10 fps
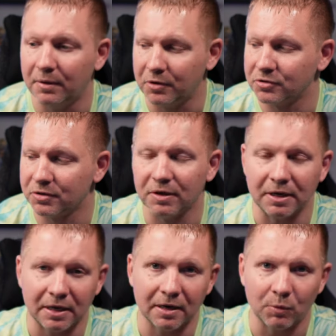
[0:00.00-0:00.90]
You're still
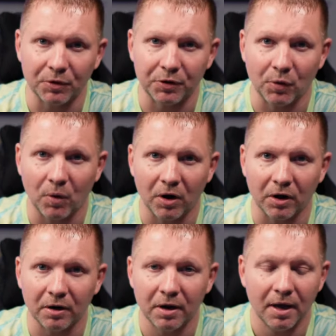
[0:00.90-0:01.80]
gonna get it with the
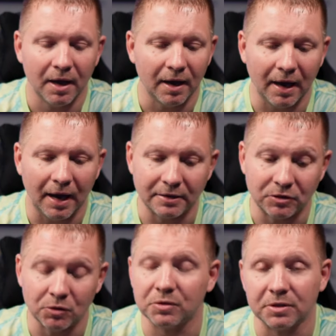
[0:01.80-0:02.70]
Noire. I
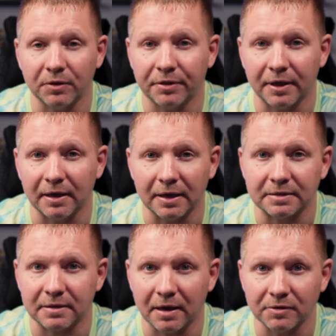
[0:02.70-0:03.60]
do still think it
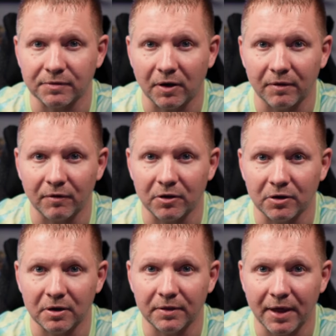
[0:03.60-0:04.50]
sounds very, very
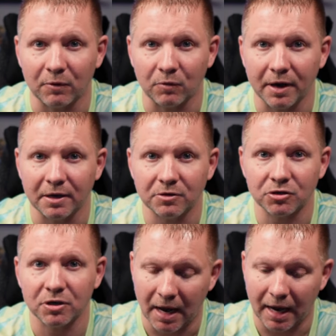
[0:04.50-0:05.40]
good in that
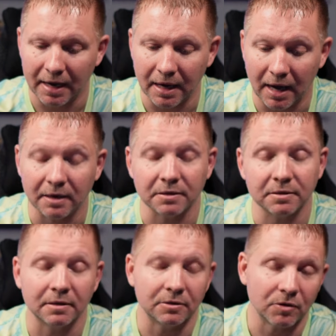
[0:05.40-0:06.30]
range. I
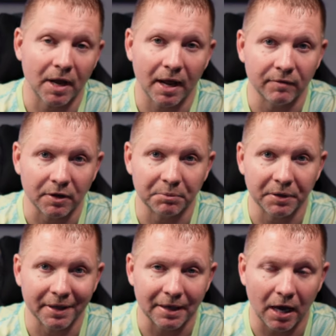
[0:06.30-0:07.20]
honestly do not have a
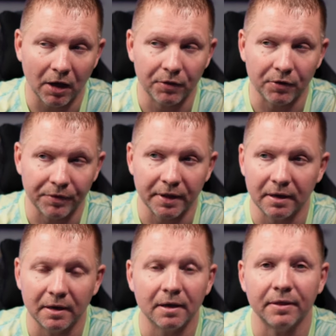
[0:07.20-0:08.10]
complaint other
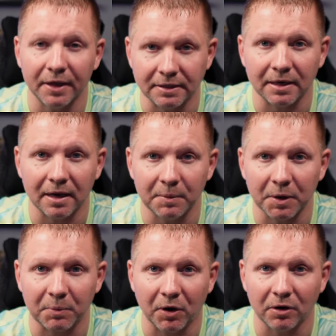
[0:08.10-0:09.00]
than the
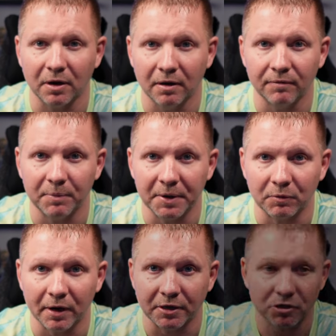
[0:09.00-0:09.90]
dynamic part of the
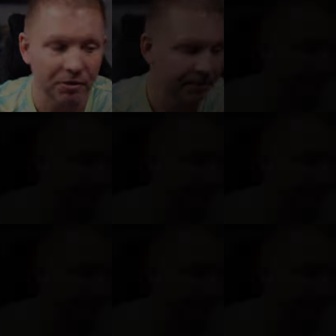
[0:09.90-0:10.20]
mid-range.